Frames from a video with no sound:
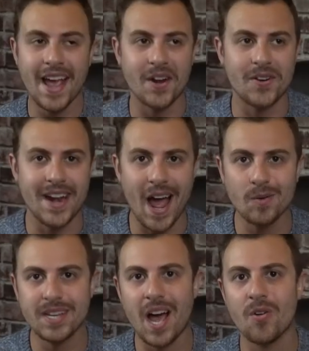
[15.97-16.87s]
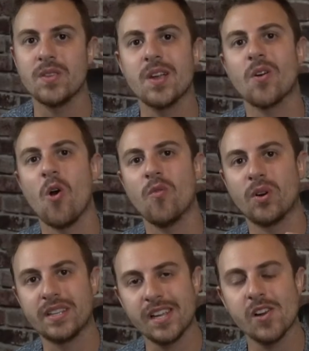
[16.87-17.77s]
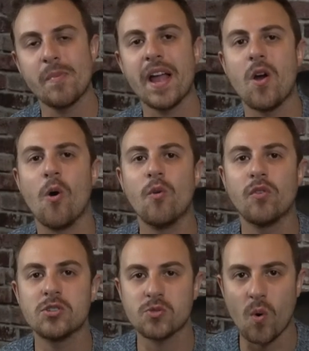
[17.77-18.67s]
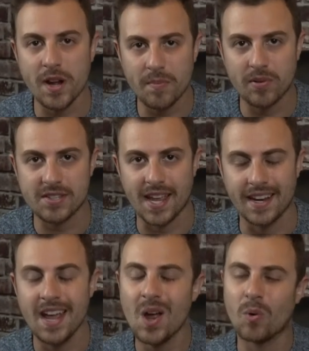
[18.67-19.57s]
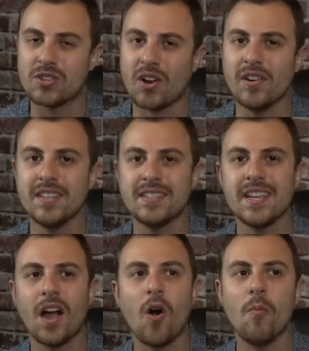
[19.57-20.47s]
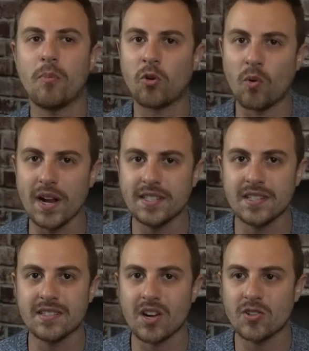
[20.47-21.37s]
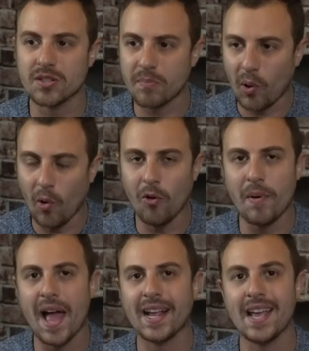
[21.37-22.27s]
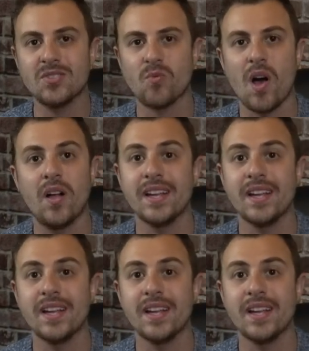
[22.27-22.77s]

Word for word: and are now down year over year by over 20%. We're starting to see home prices start to pull back as well